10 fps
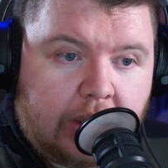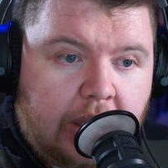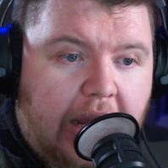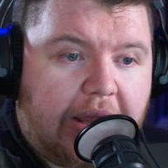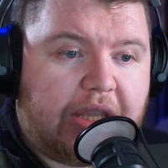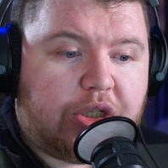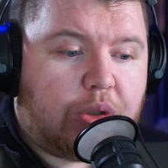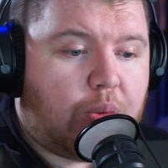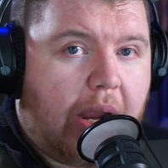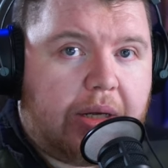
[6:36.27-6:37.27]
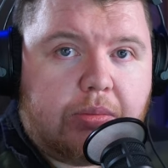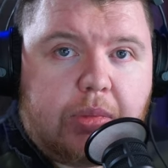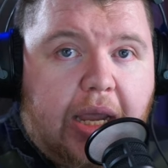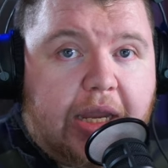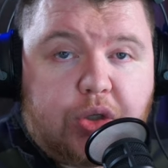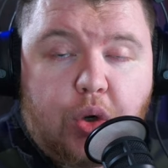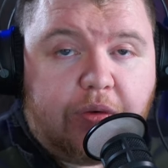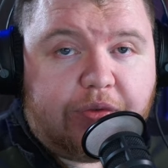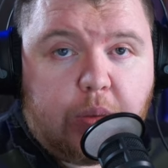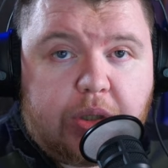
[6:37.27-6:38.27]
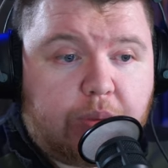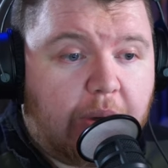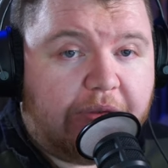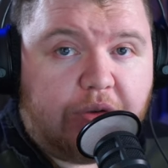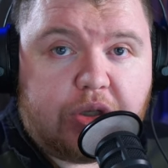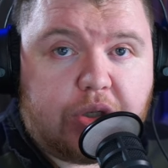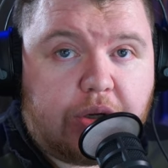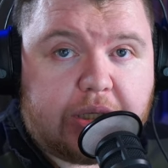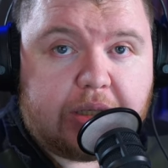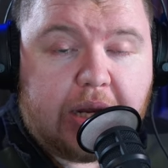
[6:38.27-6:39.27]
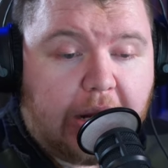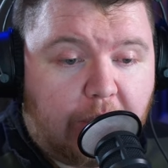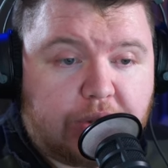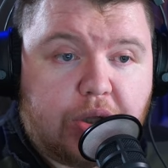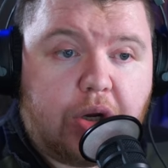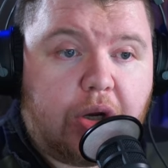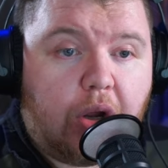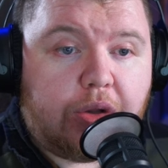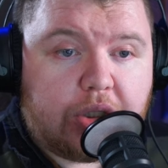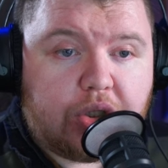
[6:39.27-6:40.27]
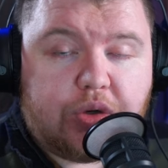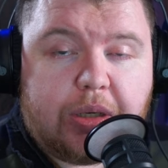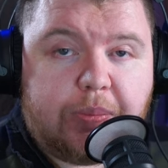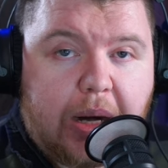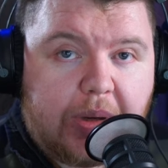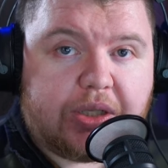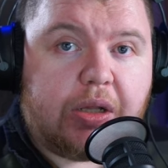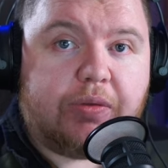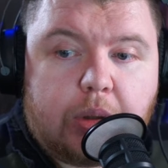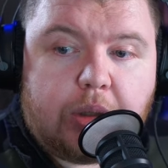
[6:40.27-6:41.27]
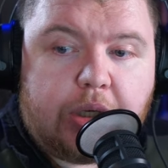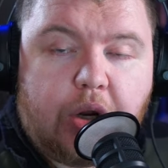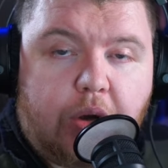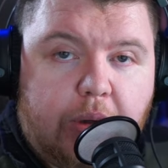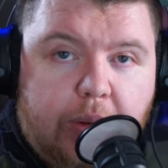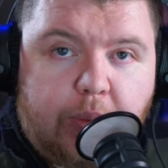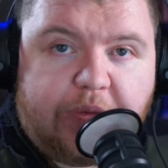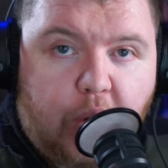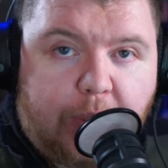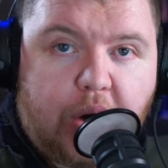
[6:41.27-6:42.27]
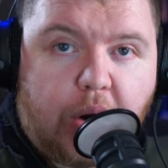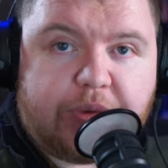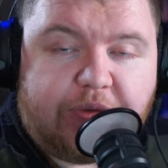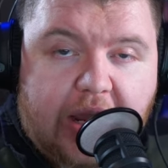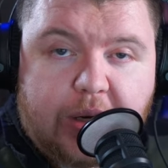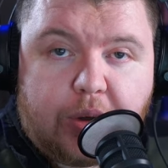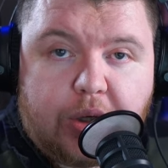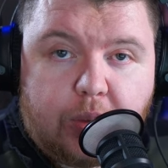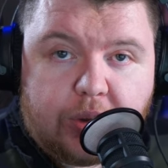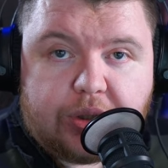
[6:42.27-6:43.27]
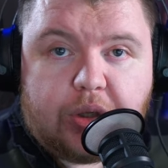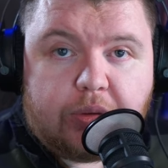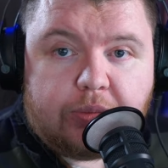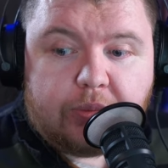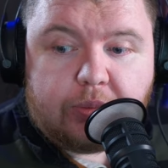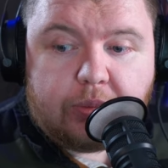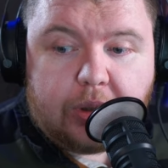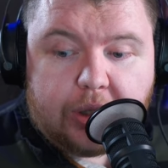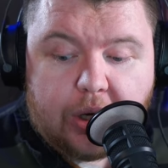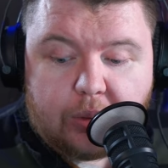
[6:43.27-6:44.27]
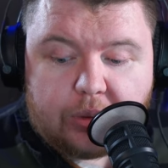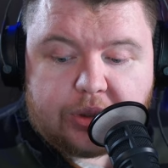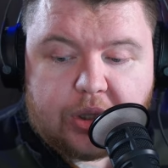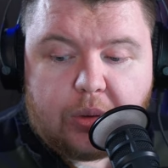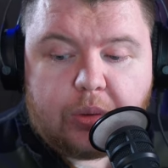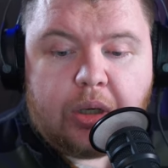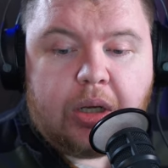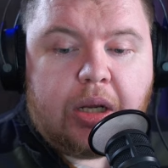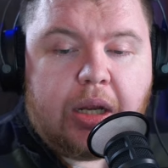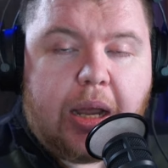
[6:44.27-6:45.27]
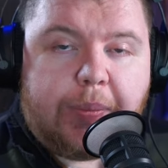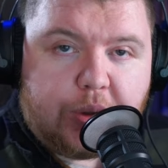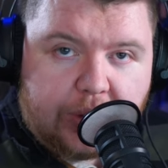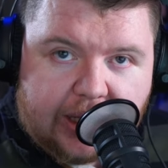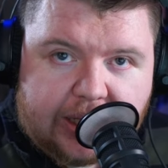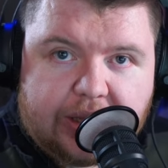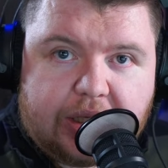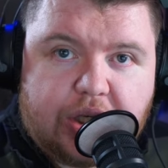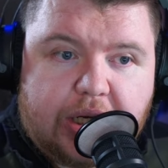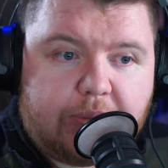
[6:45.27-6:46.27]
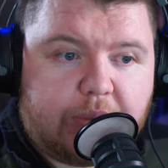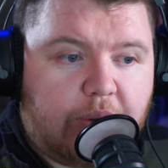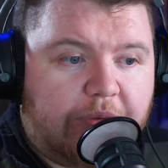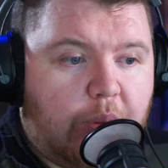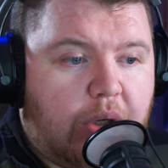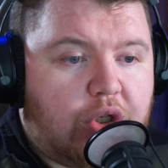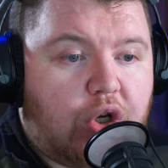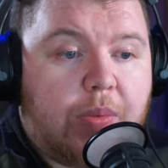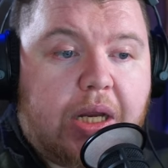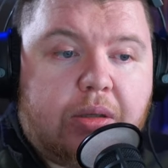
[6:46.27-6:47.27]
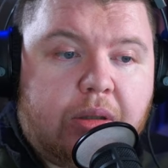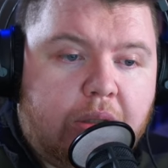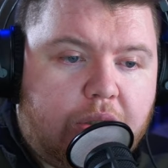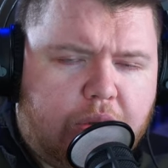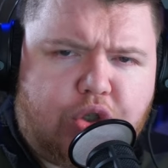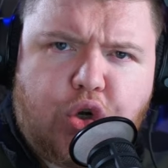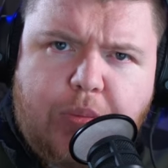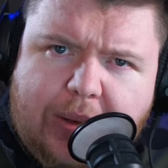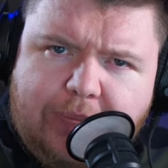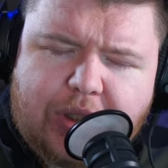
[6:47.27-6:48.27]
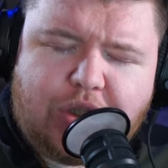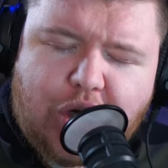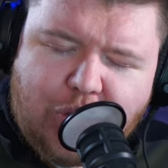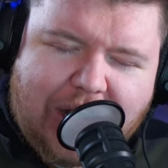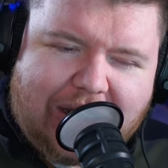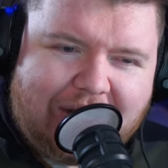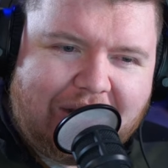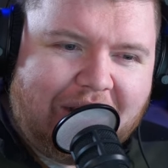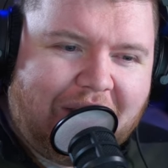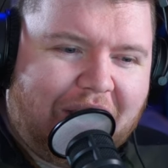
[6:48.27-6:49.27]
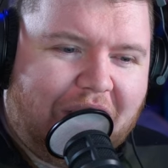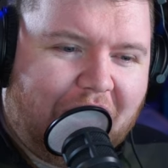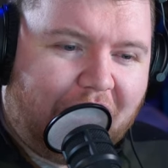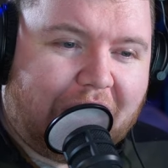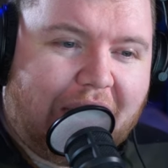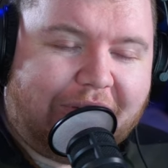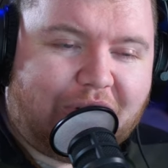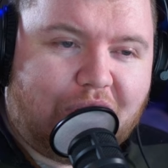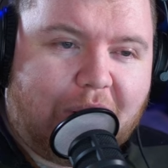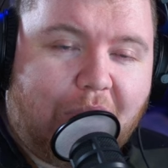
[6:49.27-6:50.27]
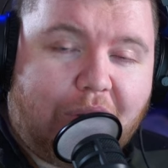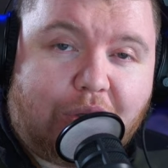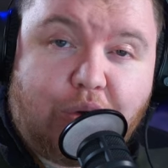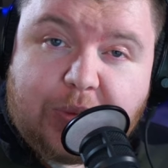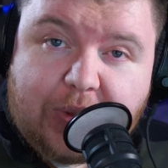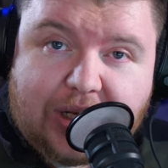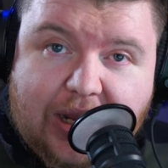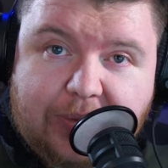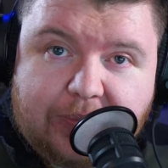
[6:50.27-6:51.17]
And this was when I had no viewers when I first started, and I was there on the stream by myself, you know, with open arms for anyone who wasn't there, you know. So I'll be doing that again this year. So if you want to tune in on the live stream on the Christmas Day,